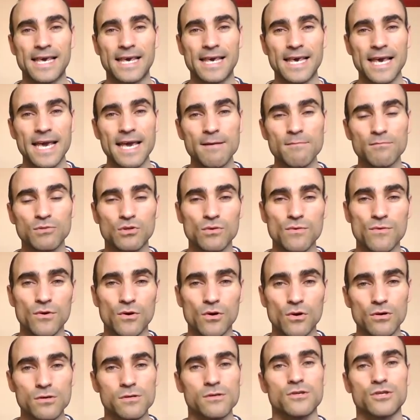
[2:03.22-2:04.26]
came to the
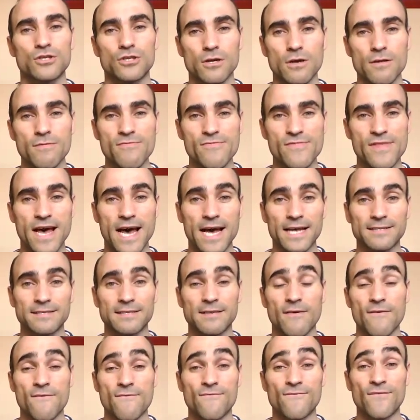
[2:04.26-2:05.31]
conclusion that
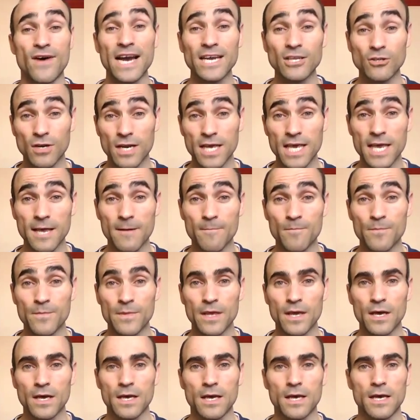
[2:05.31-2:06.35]
finally
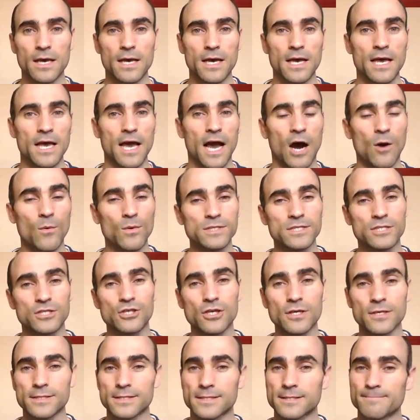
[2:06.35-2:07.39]
I was
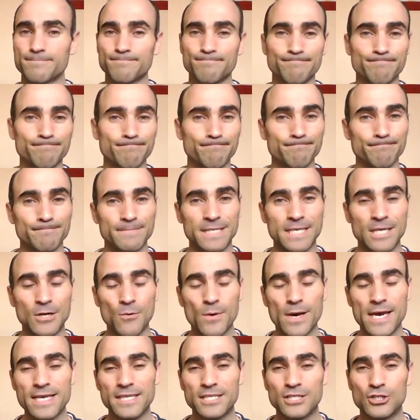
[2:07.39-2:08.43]
just, in a
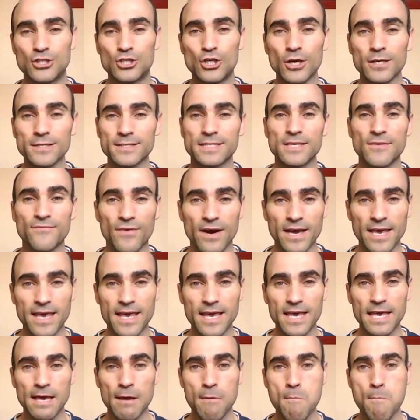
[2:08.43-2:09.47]
way,
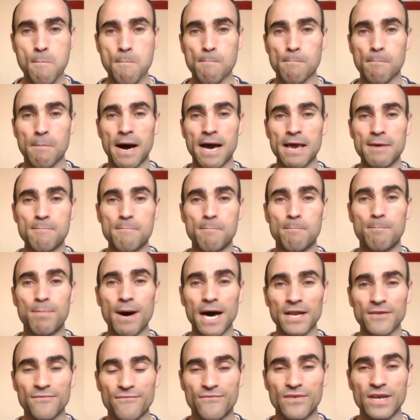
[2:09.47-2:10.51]
justifying my
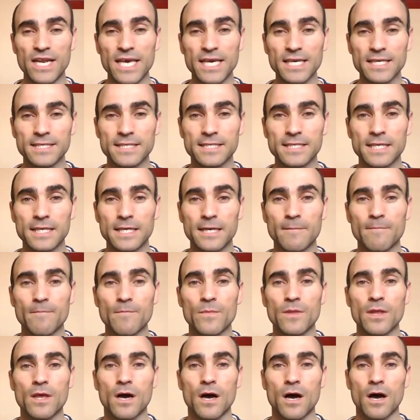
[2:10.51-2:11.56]
bad feelings
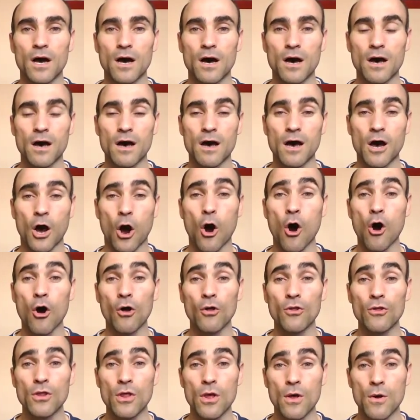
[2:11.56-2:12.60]

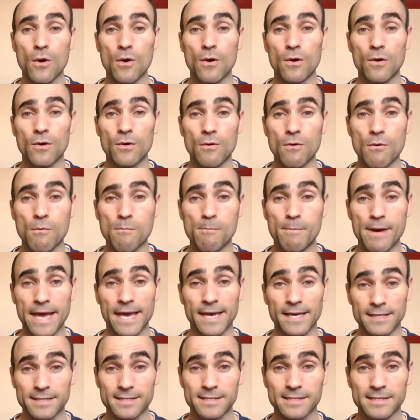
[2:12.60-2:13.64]
on
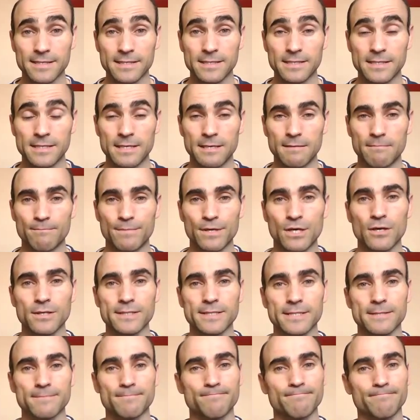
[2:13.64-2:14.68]
banks.
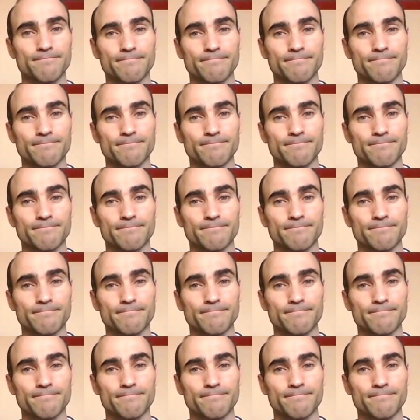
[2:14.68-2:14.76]
Because